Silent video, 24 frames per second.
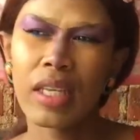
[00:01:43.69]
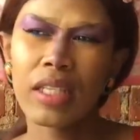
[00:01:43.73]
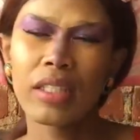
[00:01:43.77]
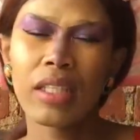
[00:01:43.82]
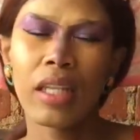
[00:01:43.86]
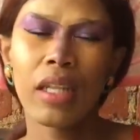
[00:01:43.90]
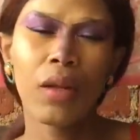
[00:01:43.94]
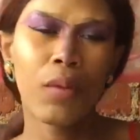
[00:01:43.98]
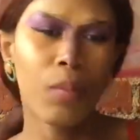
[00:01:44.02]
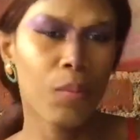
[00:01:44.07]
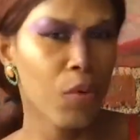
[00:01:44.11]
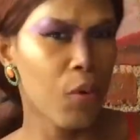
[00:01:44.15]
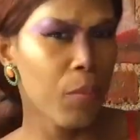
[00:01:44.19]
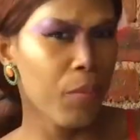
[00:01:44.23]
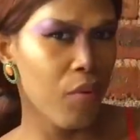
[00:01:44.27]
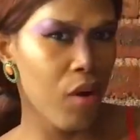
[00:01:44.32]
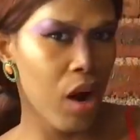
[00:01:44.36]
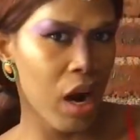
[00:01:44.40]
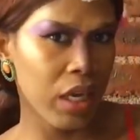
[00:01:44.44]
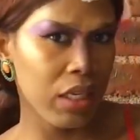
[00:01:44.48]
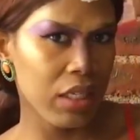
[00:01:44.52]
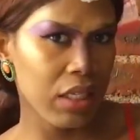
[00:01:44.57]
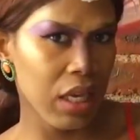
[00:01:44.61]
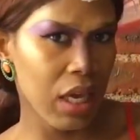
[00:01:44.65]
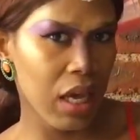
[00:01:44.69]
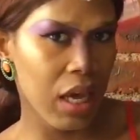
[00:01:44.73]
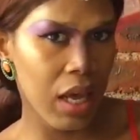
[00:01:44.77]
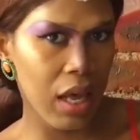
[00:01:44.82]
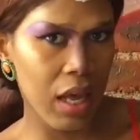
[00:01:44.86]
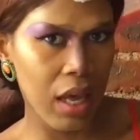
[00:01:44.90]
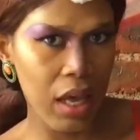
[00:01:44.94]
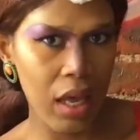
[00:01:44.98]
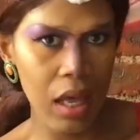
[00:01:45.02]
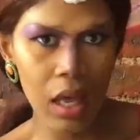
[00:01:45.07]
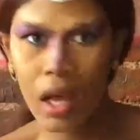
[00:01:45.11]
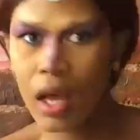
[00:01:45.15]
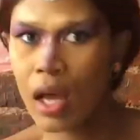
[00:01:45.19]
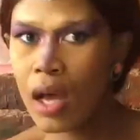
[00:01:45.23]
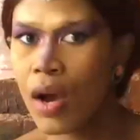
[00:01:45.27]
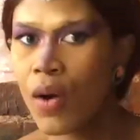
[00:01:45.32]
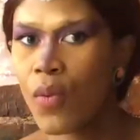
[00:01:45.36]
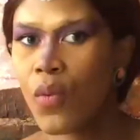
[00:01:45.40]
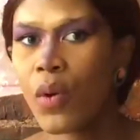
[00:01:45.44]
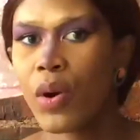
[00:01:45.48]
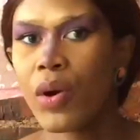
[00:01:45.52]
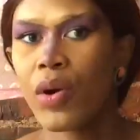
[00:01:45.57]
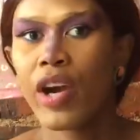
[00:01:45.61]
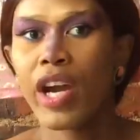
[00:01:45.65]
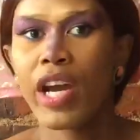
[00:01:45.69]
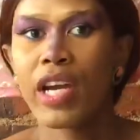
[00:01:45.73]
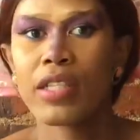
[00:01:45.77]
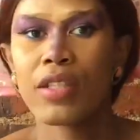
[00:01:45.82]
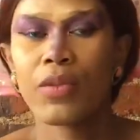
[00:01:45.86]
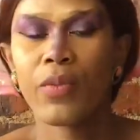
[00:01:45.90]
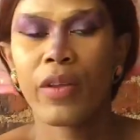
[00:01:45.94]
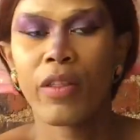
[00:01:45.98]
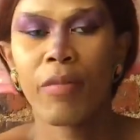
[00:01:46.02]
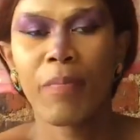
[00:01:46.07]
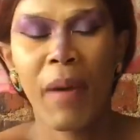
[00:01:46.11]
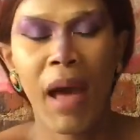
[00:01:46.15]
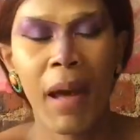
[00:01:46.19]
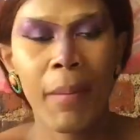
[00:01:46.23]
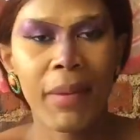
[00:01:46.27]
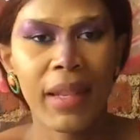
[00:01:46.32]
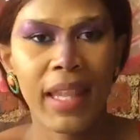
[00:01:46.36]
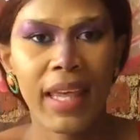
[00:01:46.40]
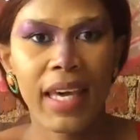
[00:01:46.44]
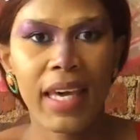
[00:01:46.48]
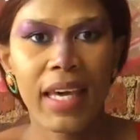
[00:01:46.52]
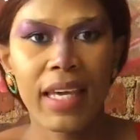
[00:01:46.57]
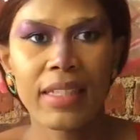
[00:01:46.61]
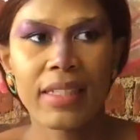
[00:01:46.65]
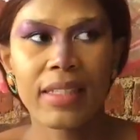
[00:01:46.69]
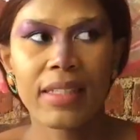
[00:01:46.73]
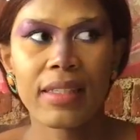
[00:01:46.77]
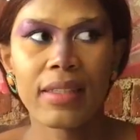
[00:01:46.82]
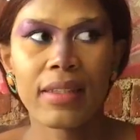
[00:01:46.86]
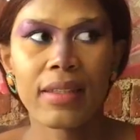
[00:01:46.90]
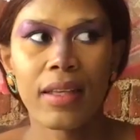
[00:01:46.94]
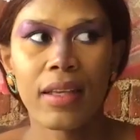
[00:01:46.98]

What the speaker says: it's a little more pricier, whereas with public,